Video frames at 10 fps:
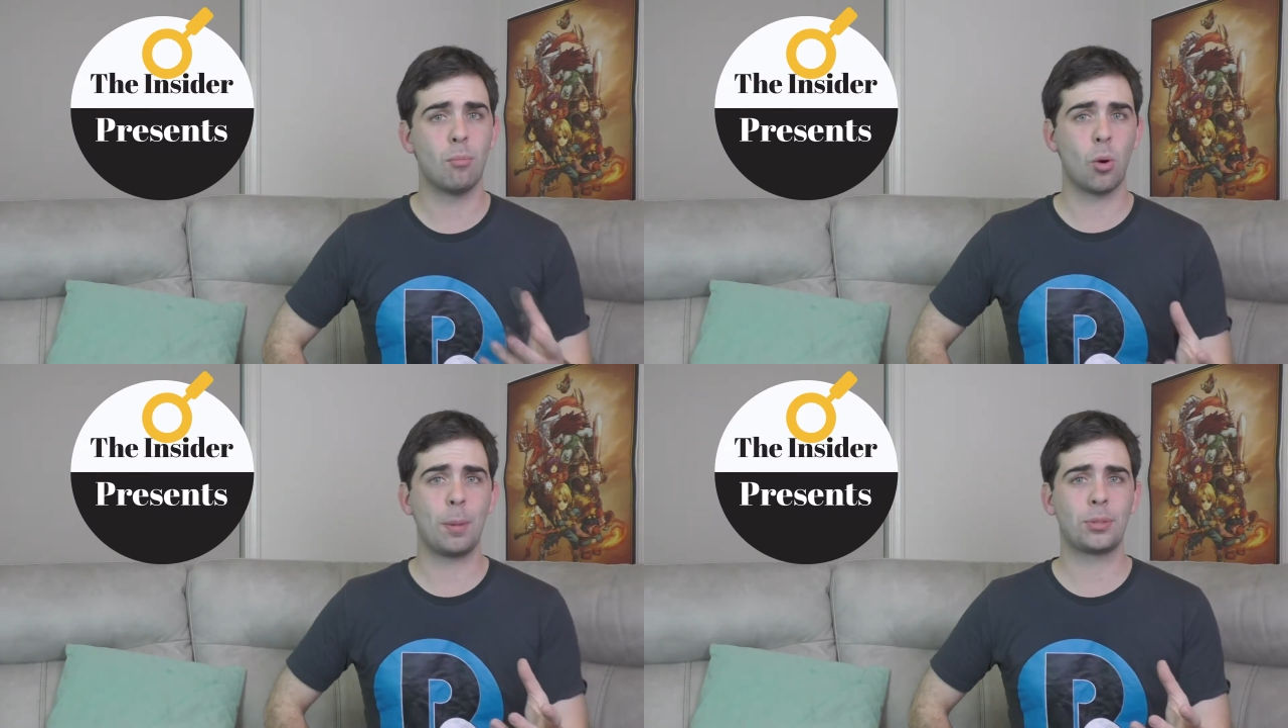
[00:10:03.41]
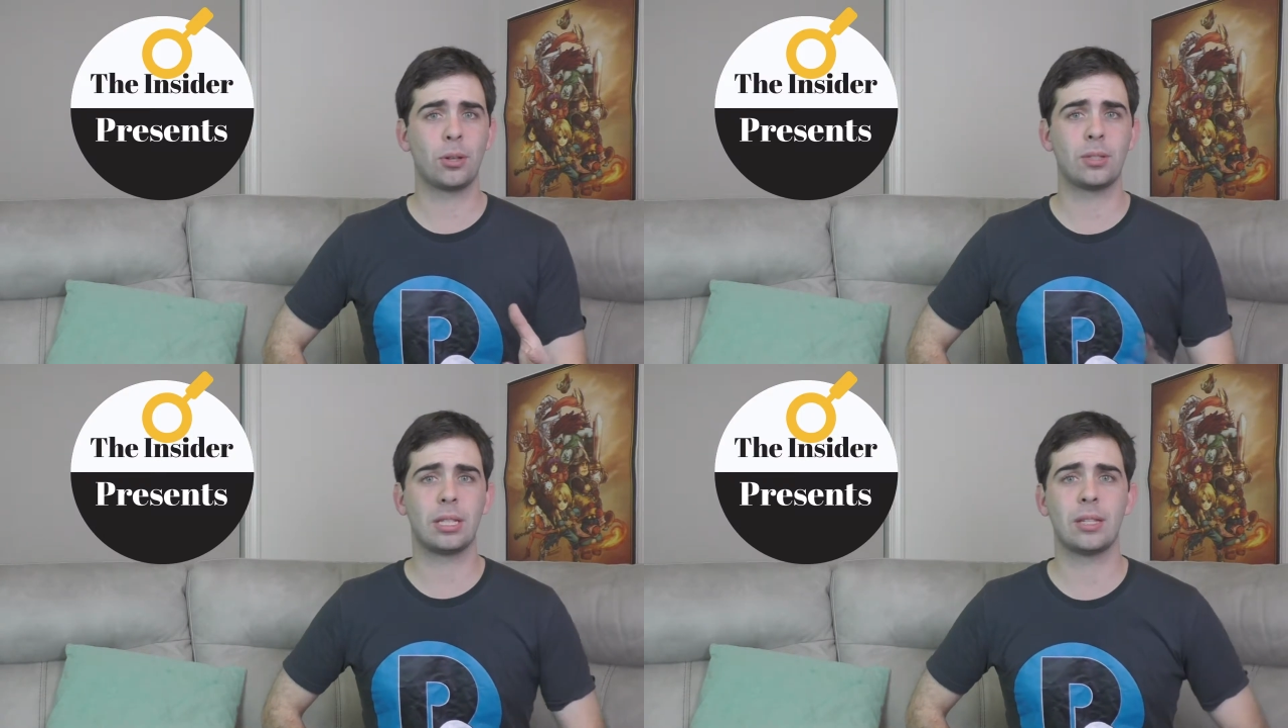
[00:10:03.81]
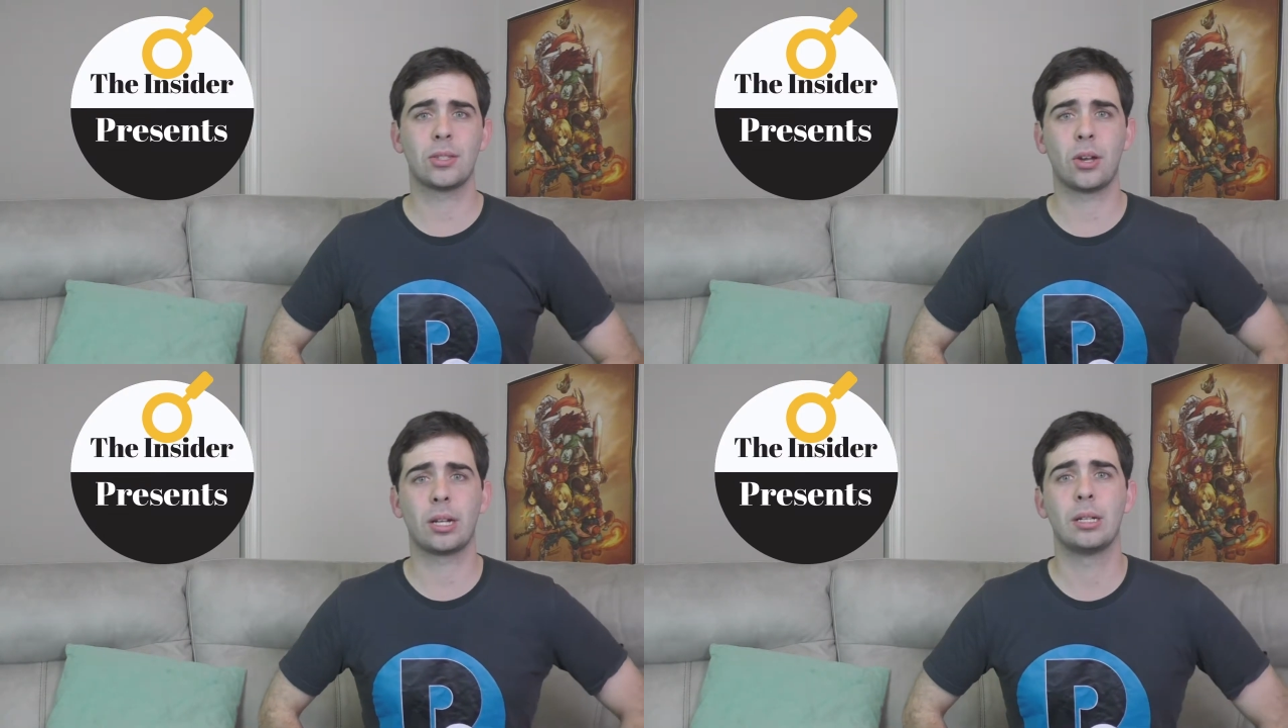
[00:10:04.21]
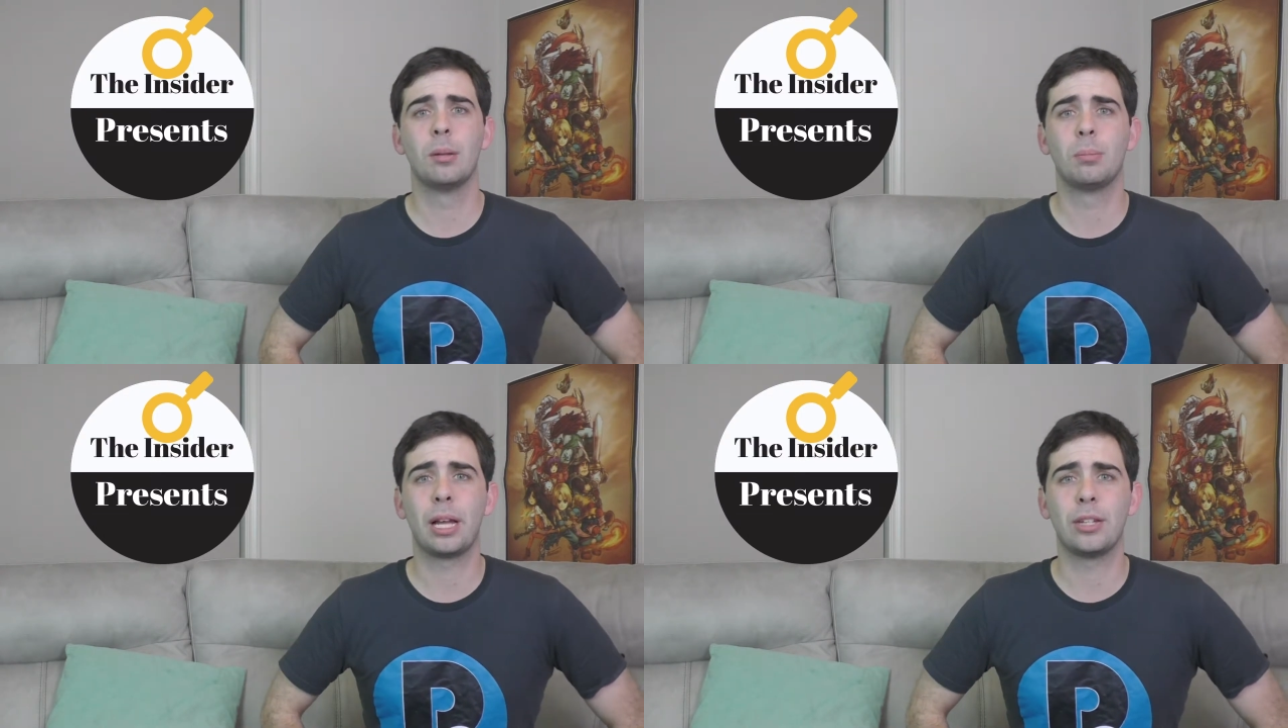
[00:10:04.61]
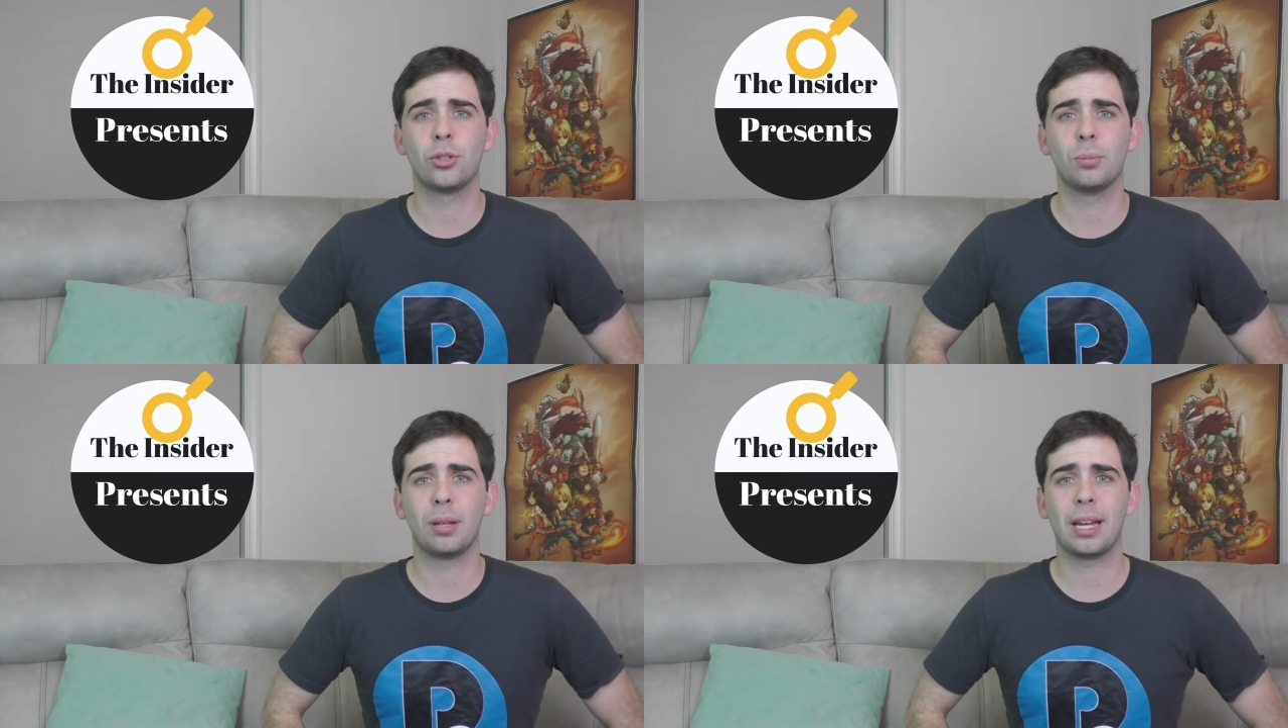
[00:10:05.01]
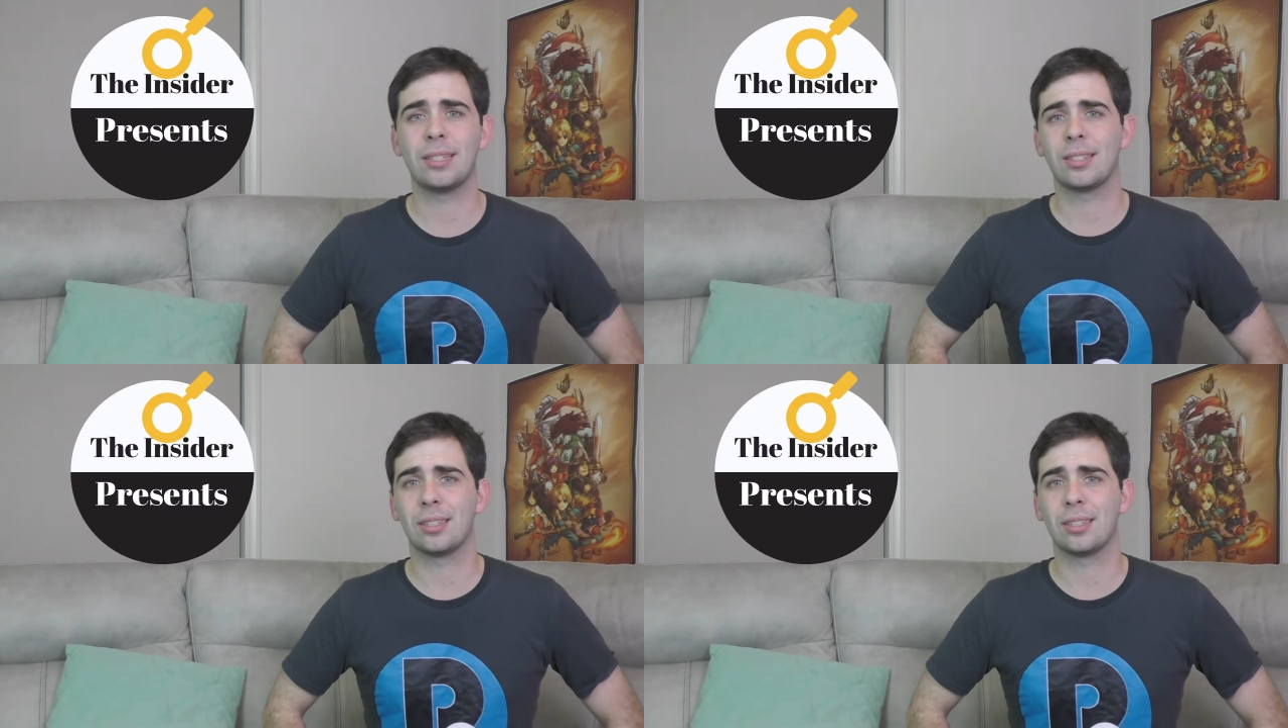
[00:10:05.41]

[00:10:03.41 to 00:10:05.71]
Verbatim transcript: more episodes of The Insider, Player two Plays,